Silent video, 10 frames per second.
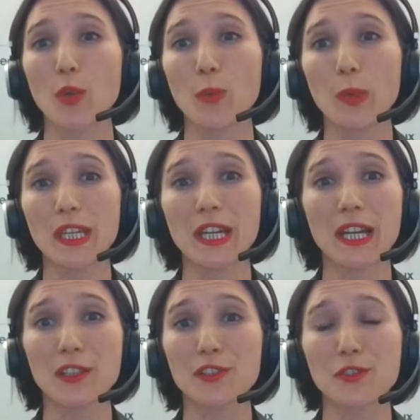we
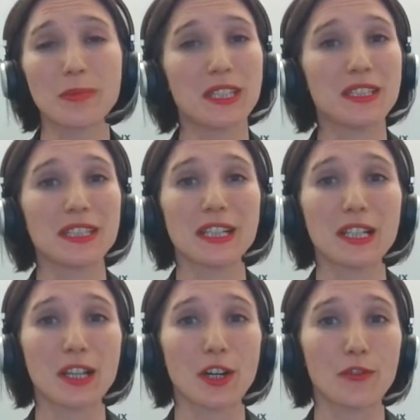are the
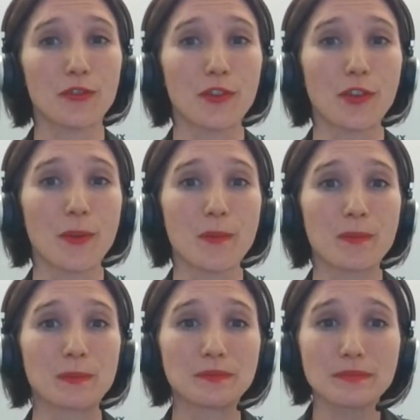media
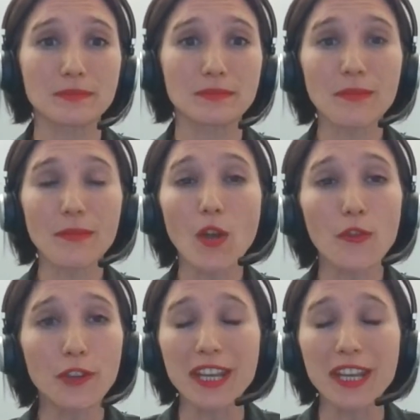of